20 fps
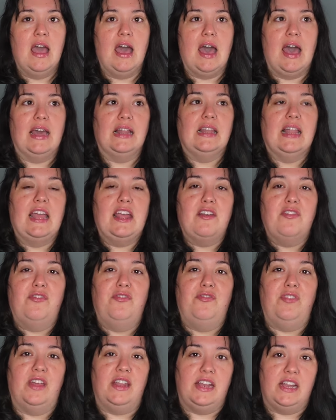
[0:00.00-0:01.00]
I like
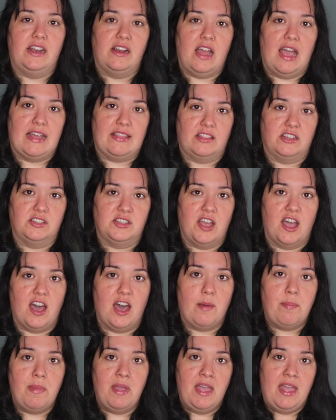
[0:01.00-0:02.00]
fitted at the
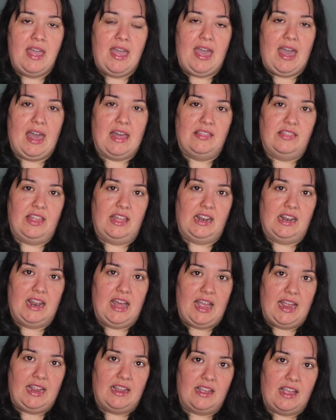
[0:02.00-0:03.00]
top and then
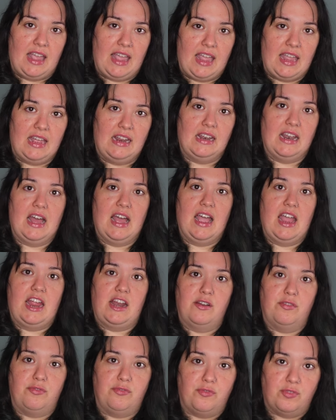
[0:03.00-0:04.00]
like
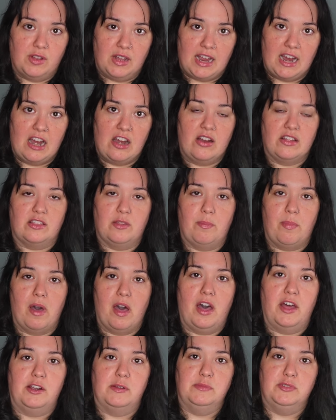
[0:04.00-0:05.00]
A-line flare at the
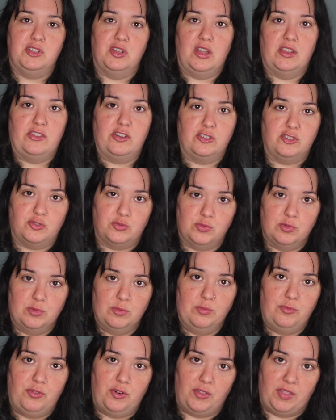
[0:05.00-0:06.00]
bottom so that there's
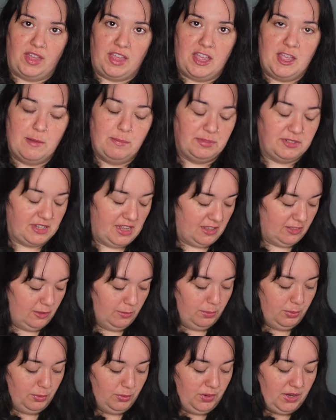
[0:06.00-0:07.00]
room for the hips and the
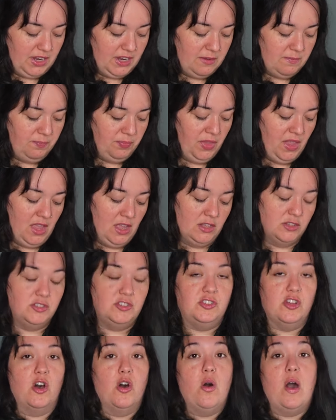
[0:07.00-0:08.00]
booty.
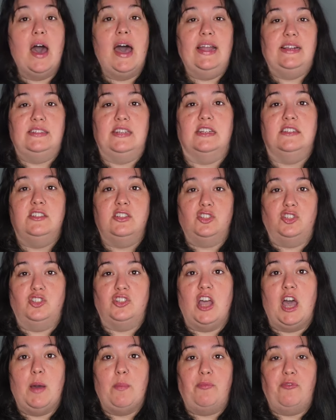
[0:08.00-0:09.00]
So I tend to
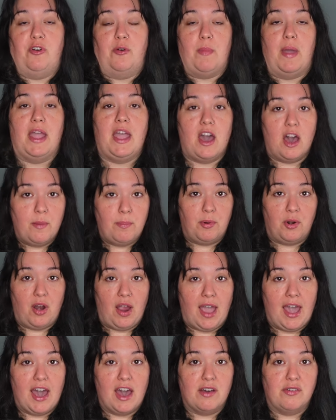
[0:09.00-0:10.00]
shop for my upper
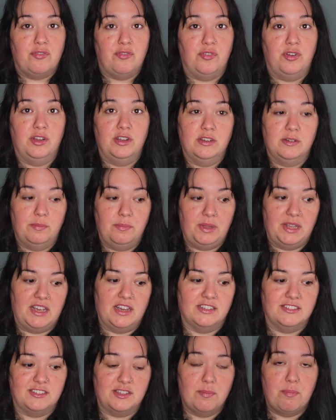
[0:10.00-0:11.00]
half
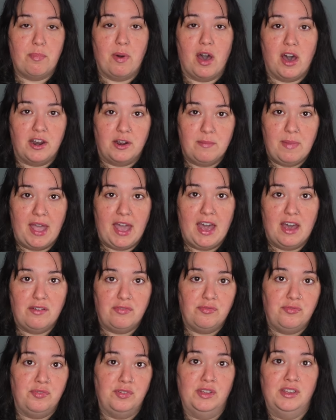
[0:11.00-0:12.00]
because the bottom
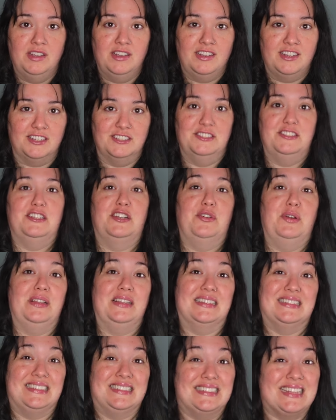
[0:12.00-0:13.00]
half, considering
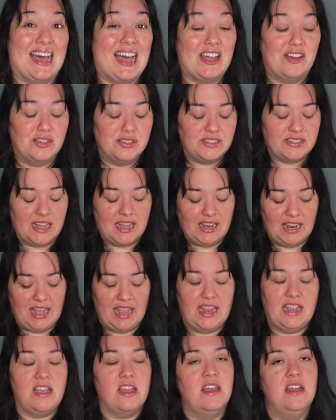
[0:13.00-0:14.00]
the styles I
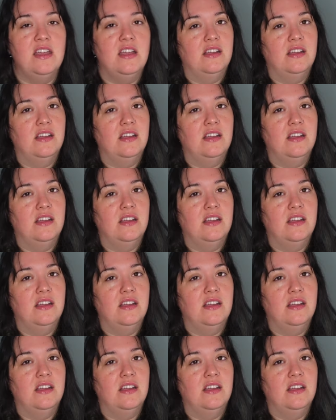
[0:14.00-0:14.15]
like,